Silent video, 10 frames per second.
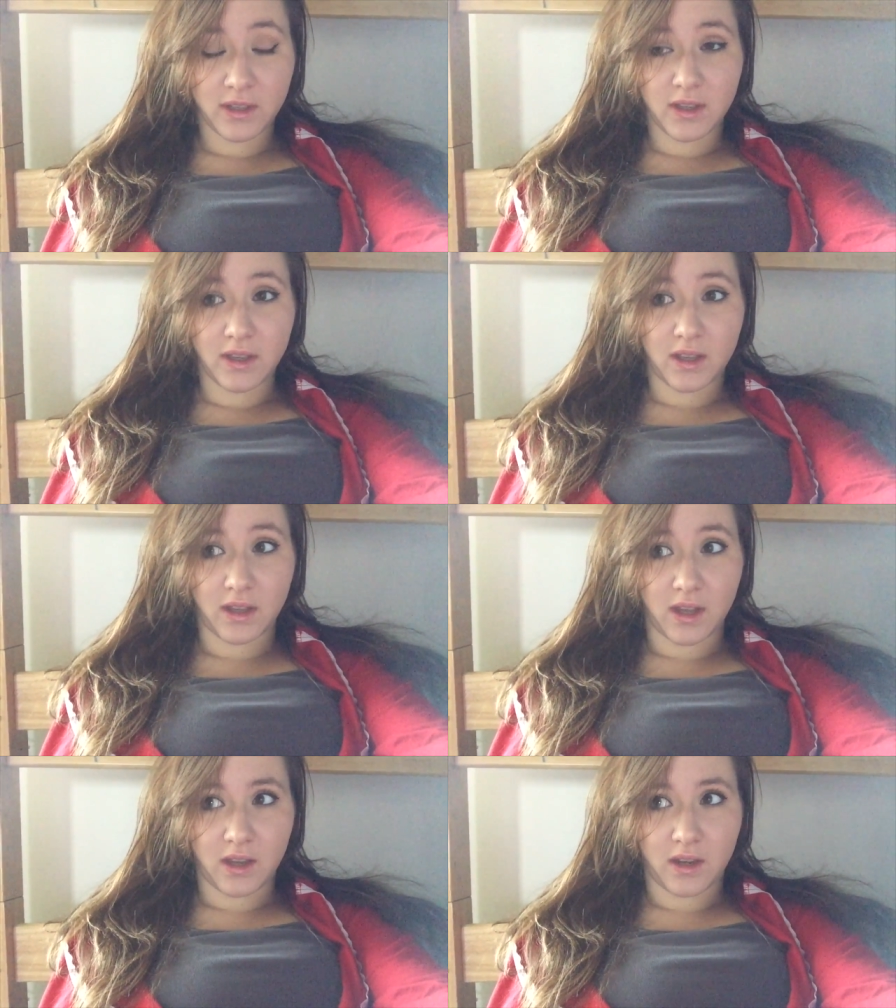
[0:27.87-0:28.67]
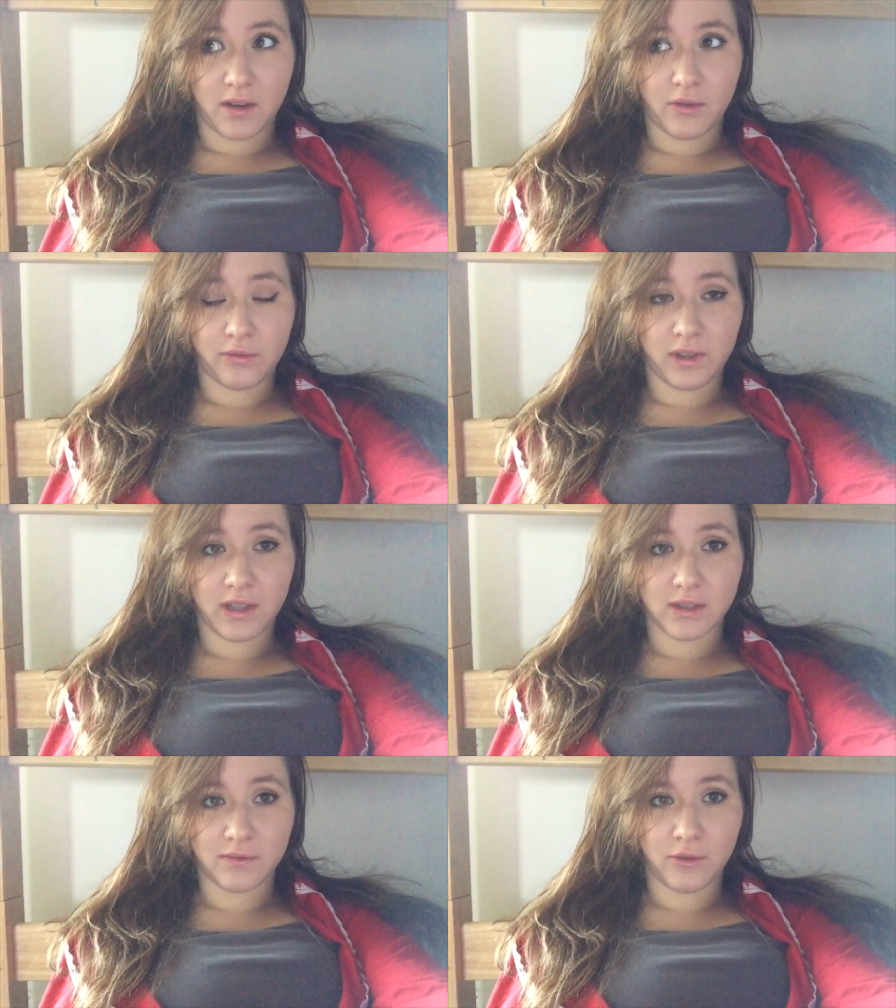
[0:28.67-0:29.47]
and then hopefully
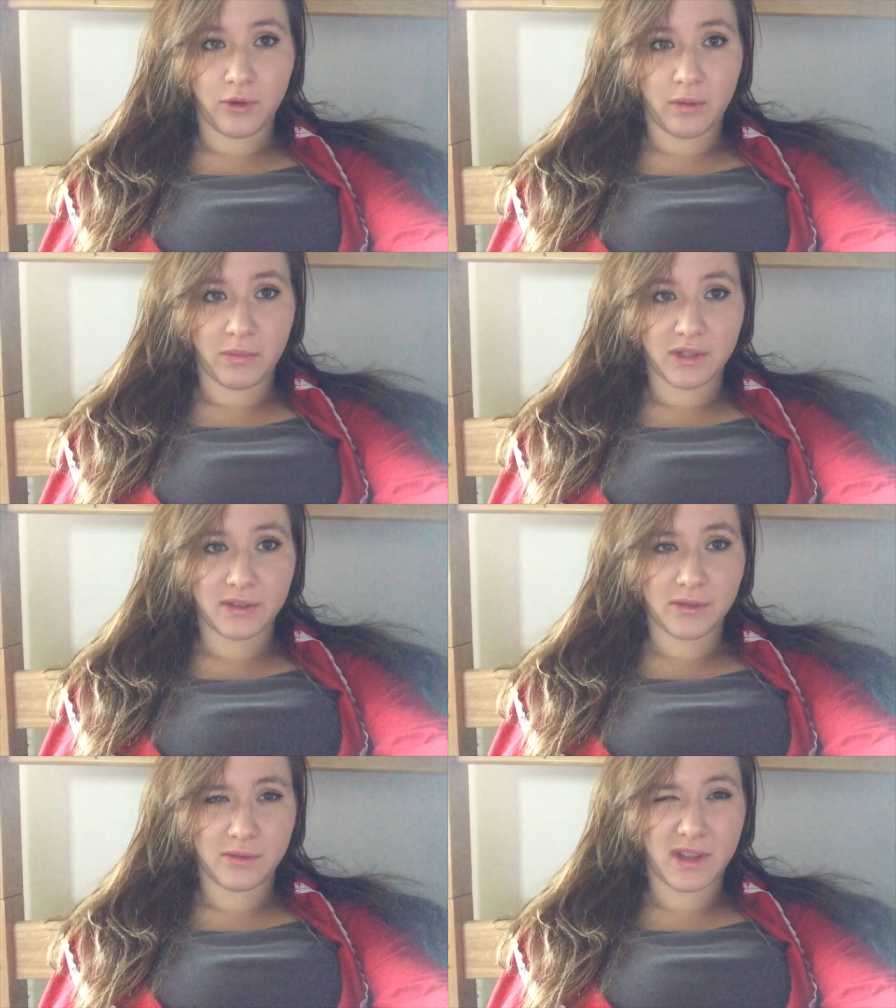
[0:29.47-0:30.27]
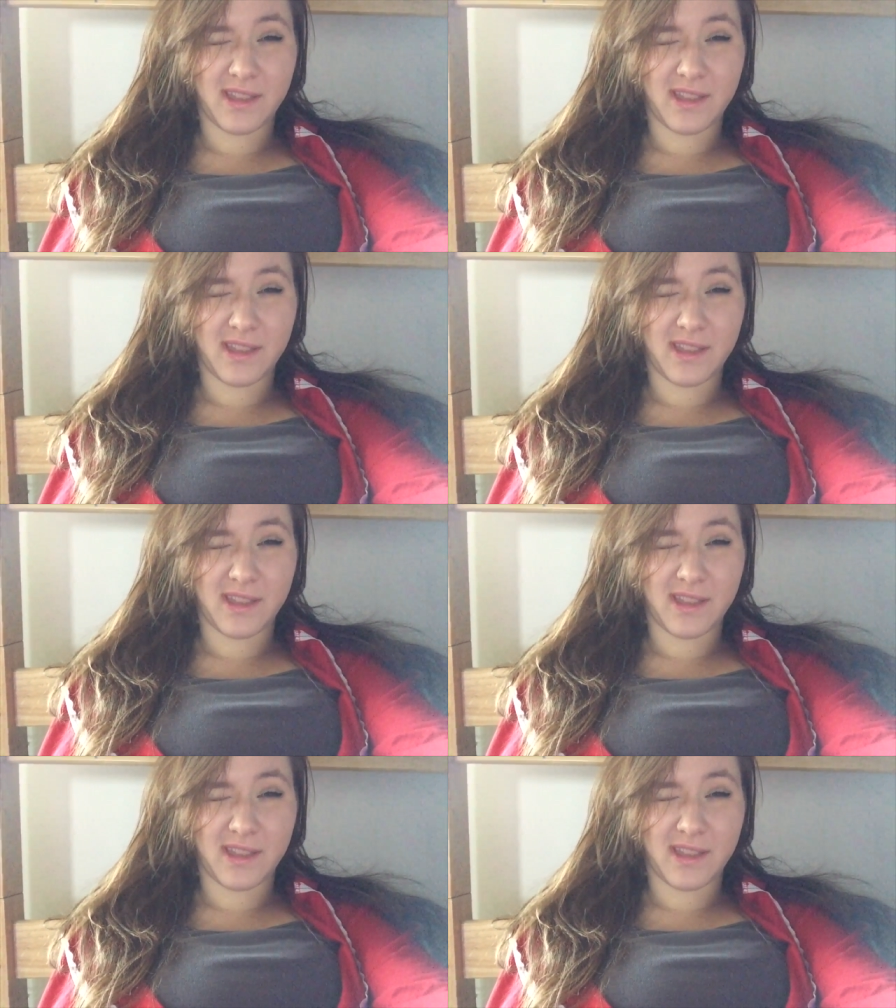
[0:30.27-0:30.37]
get some food in me soon,